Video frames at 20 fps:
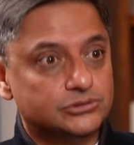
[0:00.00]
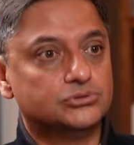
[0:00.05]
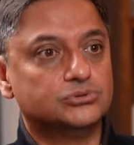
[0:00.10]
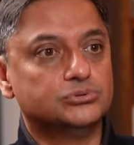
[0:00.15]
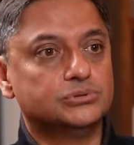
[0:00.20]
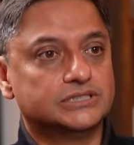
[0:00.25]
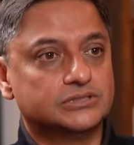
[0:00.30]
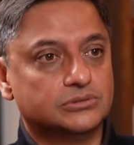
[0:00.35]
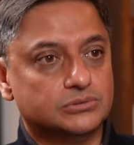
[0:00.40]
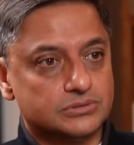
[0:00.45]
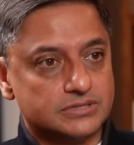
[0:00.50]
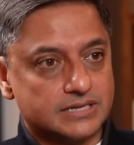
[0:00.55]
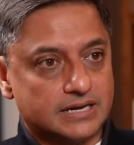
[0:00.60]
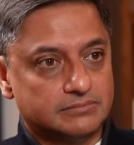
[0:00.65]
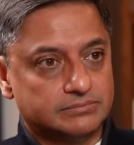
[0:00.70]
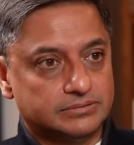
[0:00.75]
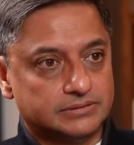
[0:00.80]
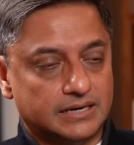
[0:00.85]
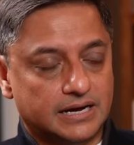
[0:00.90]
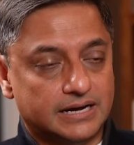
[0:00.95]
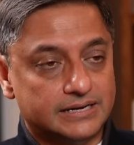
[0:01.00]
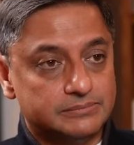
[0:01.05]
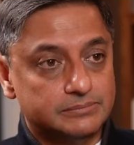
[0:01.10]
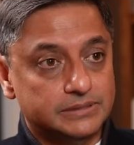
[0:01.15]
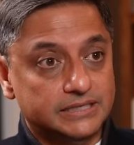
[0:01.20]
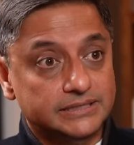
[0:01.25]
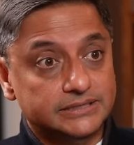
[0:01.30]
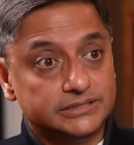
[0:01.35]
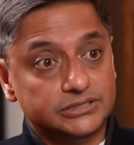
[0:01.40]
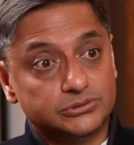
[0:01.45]
to do it goes up our
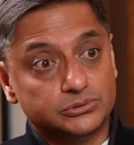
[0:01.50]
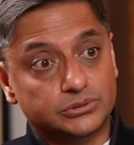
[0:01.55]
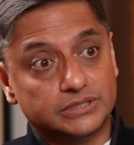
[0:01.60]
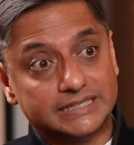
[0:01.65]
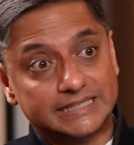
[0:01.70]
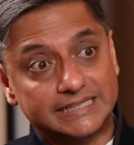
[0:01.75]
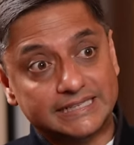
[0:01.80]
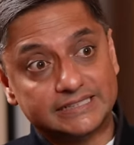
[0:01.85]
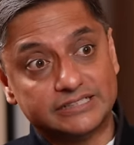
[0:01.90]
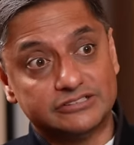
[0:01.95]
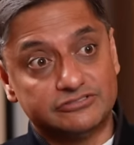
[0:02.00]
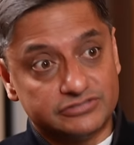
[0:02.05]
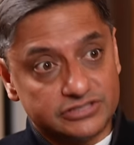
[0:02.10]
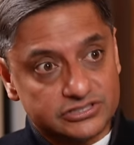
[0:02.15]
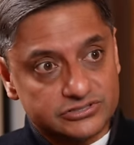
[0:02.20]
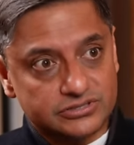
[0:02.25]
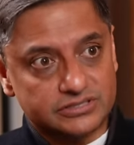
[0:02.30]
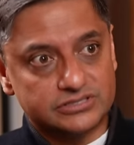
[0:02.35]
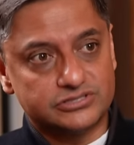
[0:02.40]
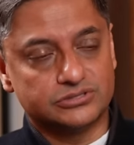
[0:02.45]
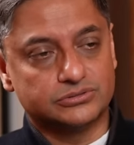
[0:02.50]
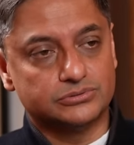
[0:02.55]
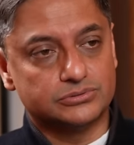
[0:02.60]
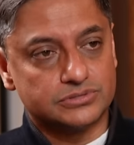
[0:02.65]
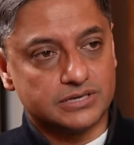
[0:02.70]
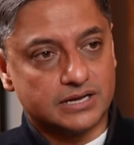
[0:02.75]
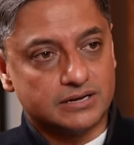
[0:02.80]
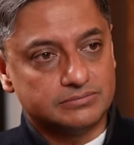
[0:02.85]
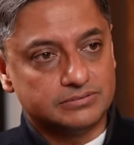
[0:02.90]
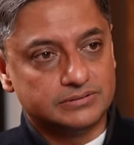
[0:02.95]
ability to create infrastructure
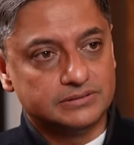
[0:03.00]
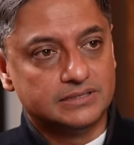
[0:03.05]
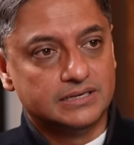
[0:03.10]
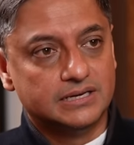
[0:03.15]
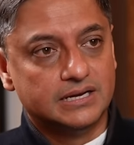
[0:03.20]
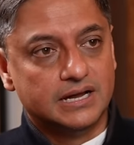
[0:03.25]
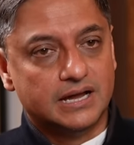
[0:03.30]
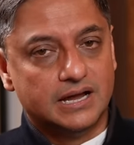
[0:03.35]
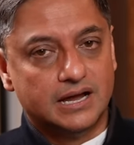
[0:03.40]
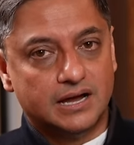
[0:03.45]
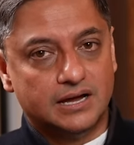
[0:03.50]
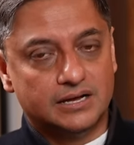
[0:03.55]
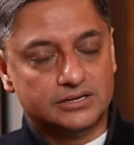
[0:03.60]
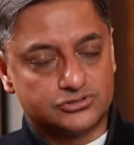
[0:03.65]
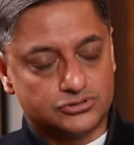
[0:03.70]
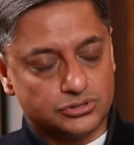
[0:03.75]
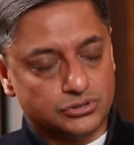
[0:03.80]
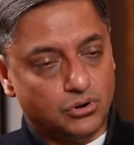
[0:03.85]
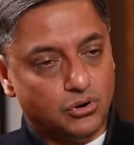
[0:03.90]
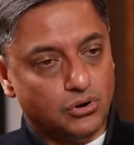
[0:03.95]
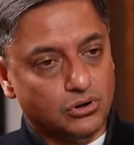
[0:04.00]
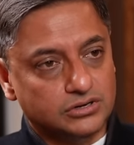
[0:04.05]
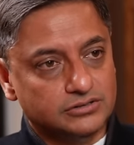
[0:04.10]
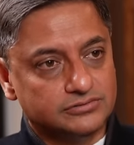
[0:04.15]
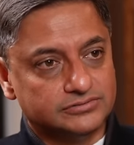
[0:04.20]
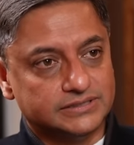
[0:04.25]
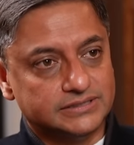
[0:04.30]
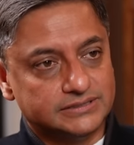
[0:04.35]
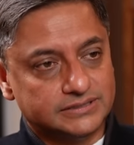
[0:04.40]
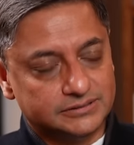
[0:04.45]
goes up uh, so all
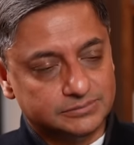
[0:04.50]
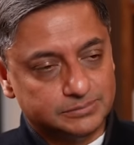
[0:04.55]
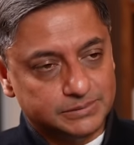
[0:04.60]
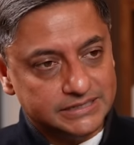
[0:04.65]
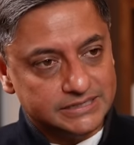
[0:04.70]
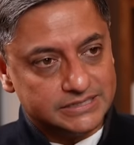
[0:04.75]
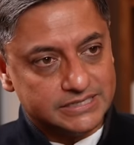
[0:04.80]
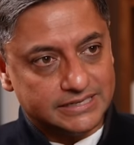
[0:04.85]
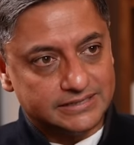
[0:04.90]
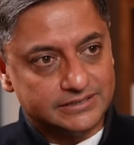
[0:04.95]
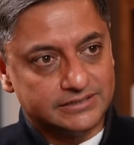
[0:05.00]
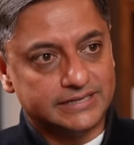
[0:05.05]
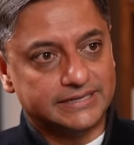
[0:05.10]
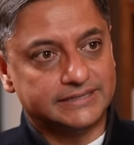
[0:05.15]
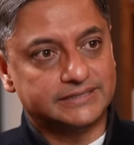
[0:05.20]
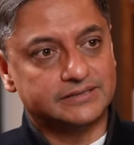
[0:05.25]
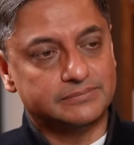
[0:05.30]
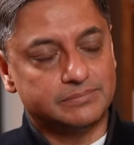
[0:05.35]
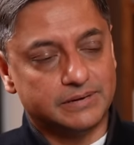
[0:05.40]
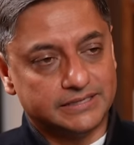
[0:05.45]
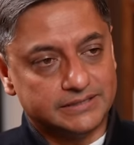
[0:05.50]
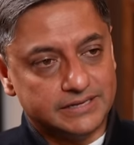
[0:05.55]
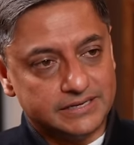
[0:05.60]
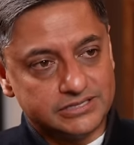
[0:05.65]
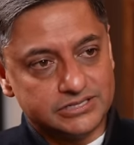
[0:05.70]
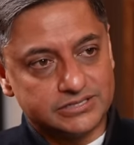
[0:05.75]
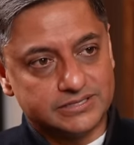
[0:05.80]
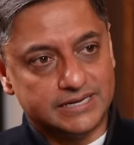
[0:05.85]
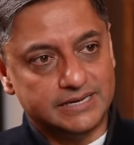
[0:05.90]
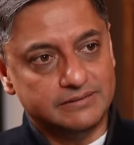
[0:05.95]
of this is being generated by
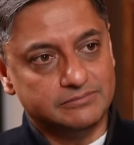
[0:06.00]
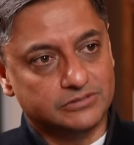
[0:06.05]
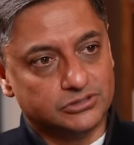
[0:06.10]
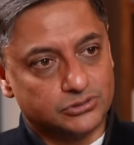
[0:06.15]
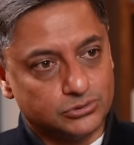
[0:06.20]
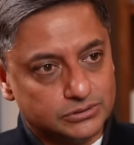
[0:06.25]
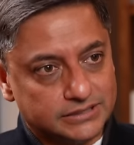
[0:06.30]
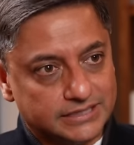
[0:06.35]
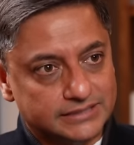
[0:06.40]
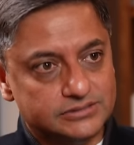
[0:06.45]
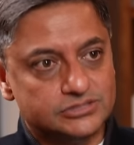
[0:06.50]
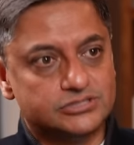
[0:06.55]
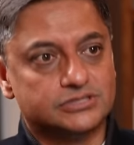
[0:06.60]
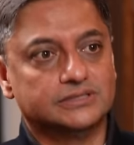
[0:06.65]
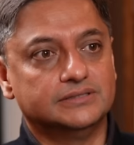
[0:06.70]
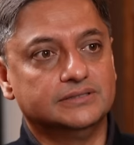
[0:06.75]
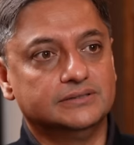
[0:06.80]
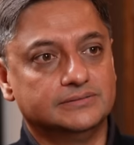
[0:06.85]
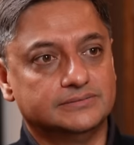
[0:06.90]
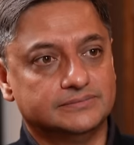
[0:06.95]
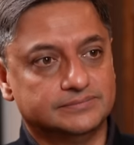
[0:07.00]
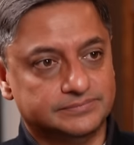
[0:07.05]
that same growth engine